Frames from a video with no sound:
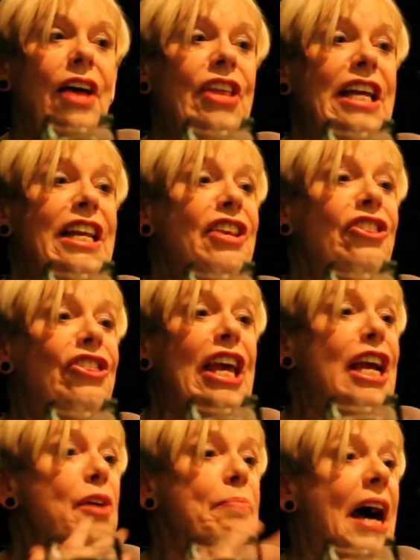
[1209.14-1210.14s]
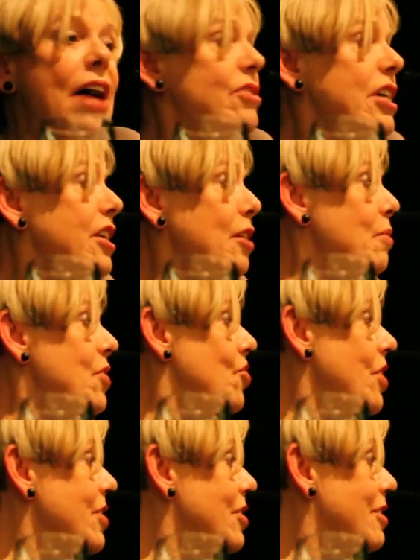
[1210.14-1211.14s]
They didn't think about it. It was
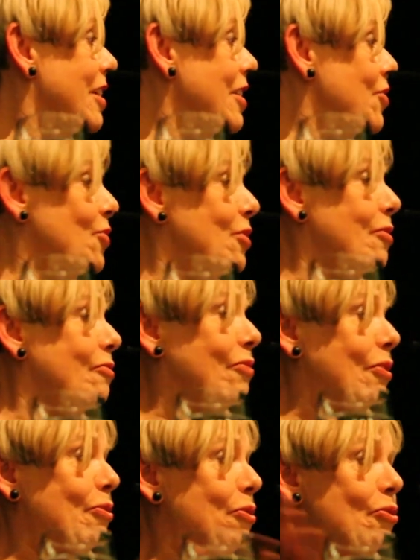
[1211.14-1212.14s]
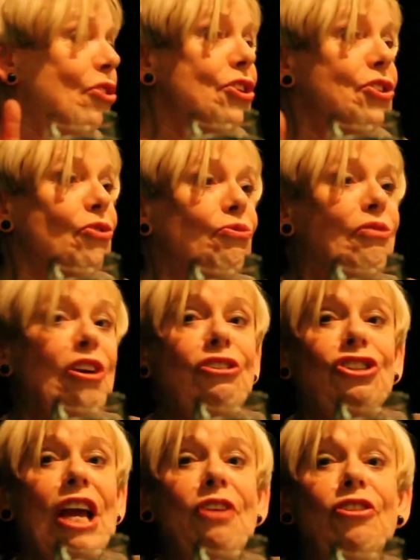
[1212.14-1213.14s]
just a
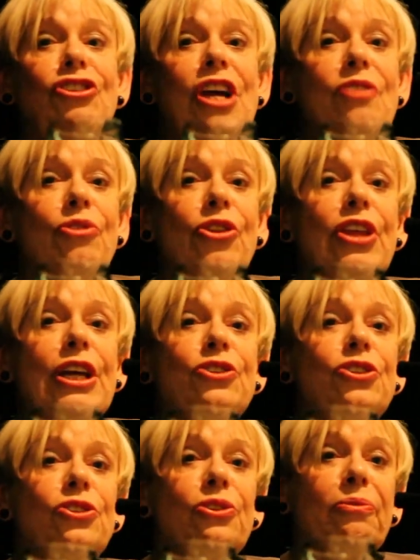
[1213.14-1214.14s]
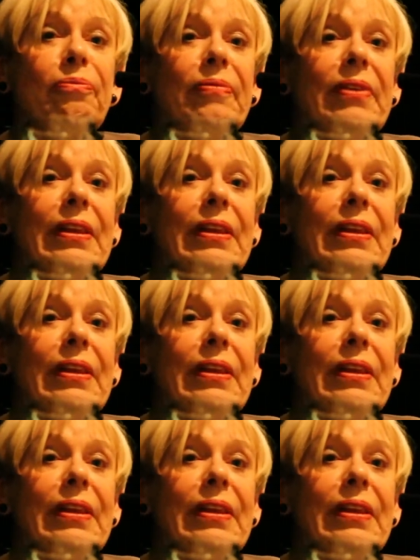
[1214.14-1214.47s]
general thing to do.